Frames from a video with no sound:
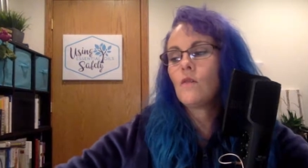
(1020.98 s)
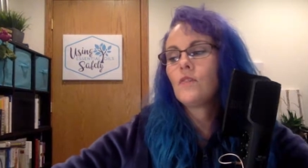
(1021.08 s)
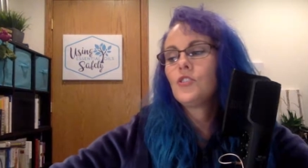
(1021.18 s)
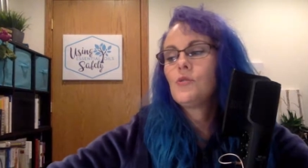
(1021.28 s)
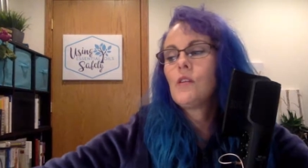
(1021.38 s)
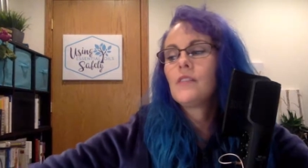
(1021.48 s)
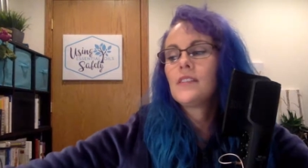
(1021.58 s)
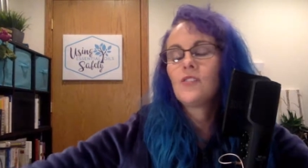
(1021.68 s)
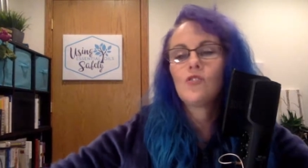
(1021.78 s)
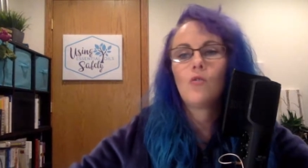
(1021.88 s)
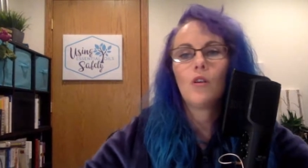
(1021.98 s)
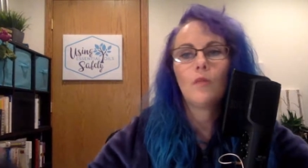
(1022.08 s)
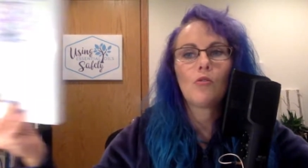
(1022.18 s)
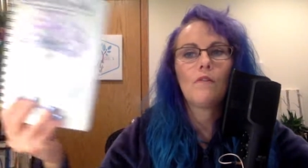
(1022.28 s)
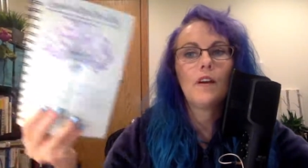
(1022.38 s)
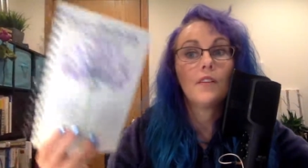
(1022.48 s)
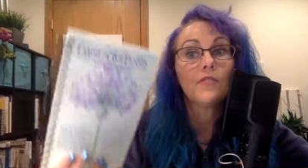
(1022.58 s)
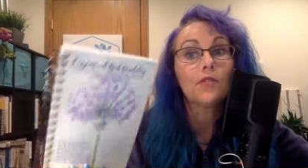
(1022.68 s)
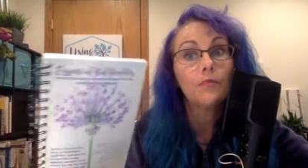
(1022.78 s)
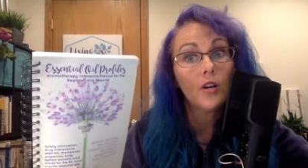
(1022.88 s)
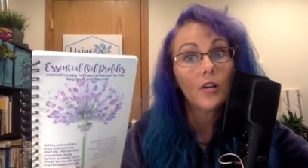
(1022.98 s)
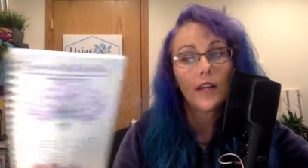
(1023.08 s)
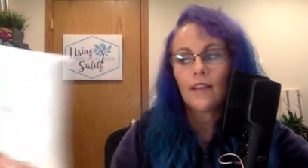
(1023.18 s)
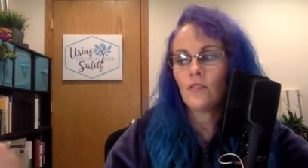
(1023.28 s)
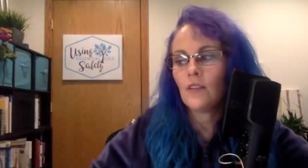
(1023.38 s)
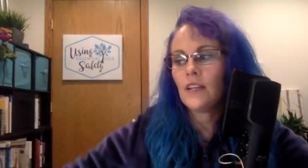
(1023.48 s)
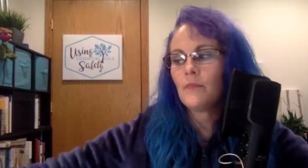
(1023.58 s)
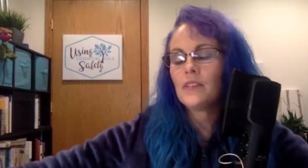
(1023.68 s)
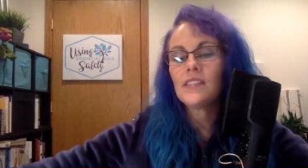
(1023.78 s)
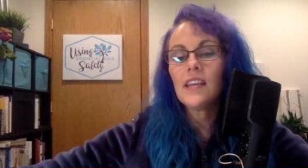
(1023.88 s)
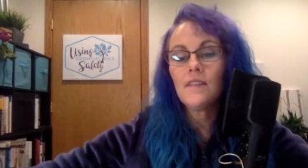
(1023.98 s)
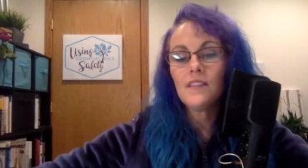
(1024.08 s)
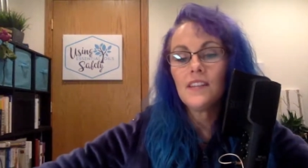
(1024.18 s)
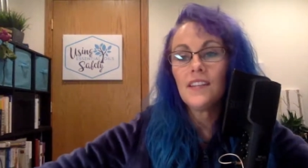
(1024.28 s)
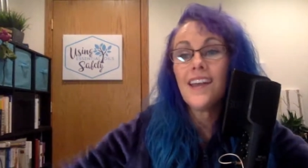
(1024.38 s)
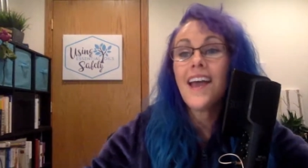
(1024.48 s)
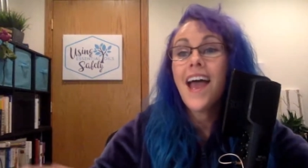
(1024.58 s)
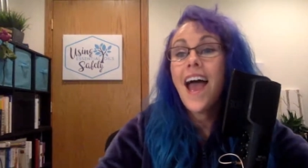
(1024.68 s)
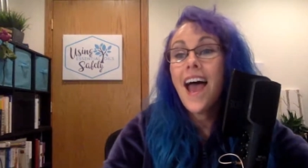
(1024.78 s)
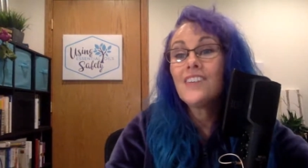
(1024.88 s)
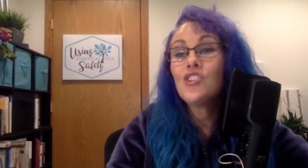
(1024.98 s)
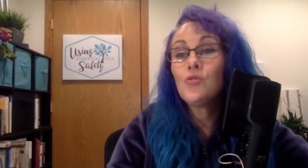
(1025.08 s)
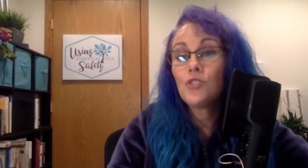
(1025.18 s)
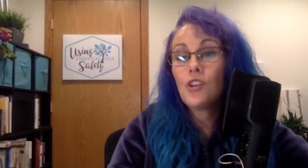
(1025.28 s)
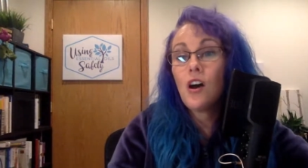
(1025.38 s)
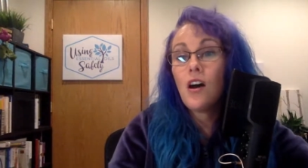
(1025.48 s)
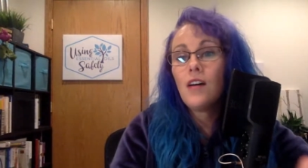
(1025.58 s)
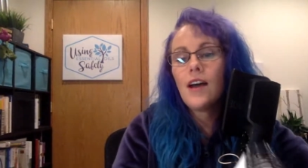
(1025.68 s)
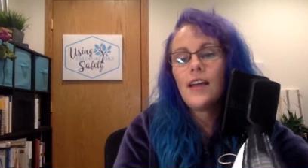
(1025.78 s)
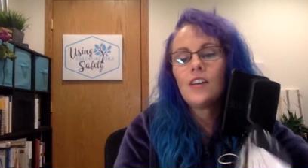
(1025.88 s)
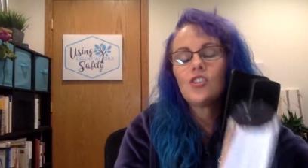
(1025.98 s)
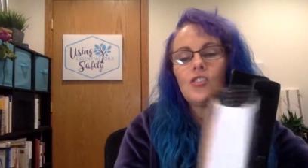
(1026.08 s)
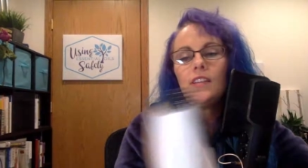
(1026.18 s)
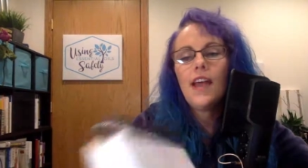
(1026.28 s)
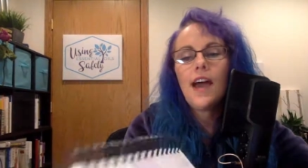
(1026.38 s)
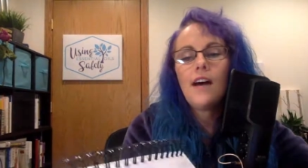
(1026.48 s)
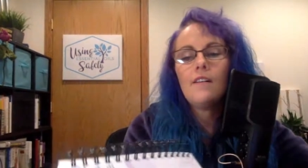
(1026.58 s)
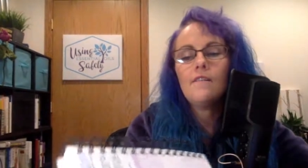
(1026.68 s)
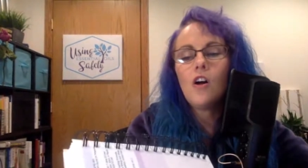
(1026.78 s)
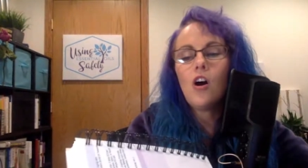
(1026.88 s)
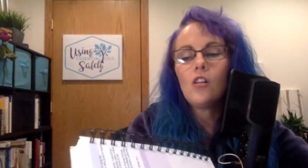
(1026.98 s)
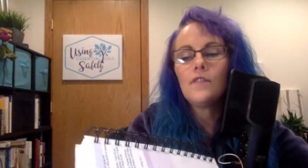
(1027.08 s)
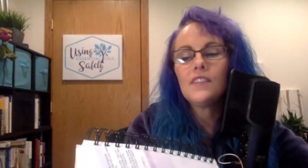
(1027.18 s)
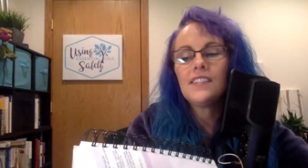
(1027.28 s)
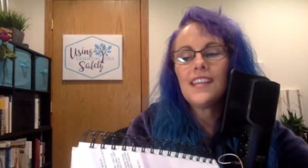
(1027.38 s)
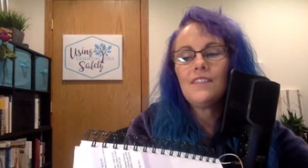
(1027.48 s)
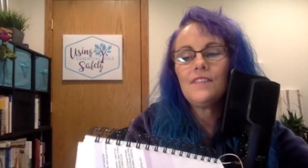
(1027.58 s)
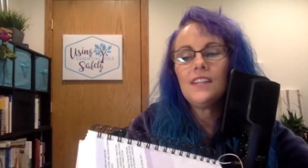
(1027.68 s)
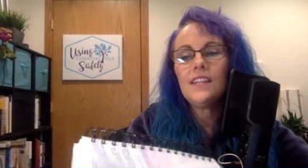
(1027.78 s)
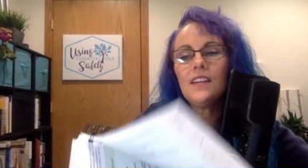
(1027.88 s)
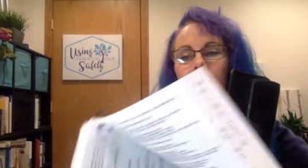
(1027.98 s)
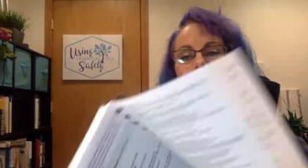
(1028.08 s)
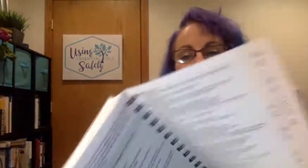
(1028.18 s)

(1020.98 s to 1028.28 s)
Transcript: over to our essential oil profiles book and looking up the safety. As you saw, I actually have all of the safety